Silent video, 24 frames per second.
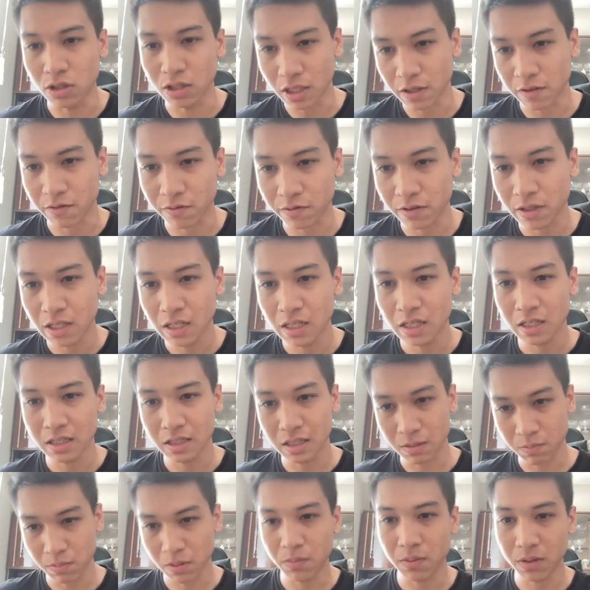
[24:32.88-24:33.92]
enough that
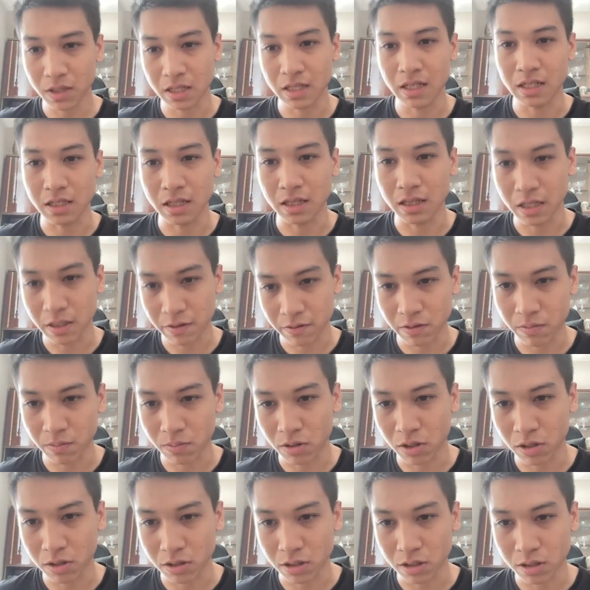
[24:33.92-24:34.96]
people are gonna love the
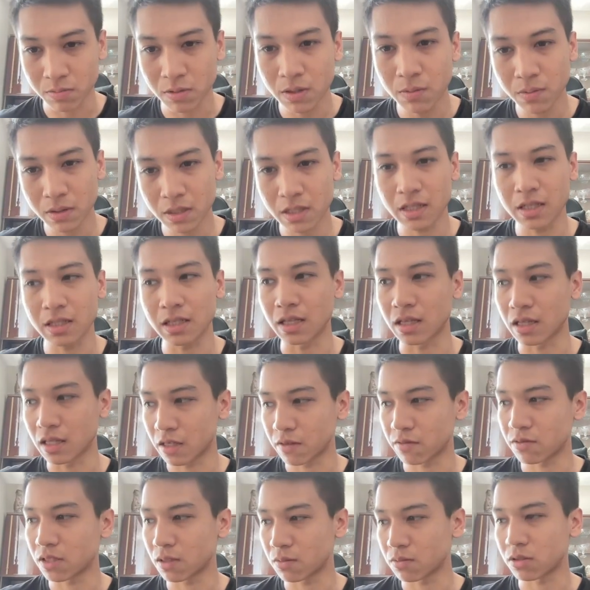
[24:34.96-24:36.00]
product. People are gonna love
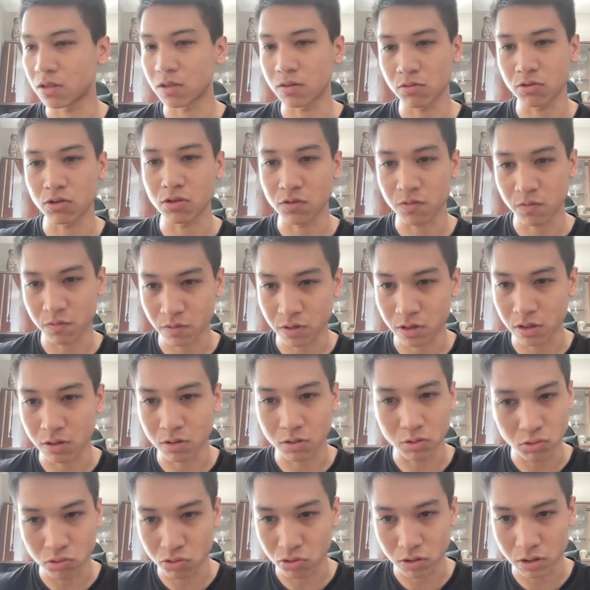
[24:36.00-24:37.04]
something which is free
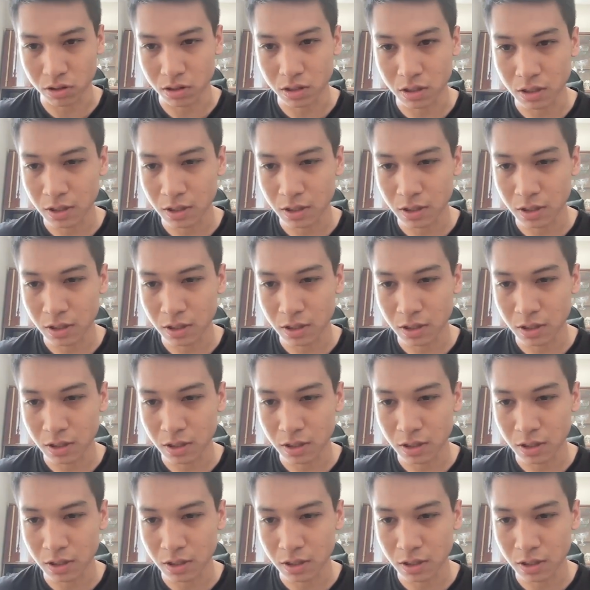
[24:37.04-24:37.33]
usually,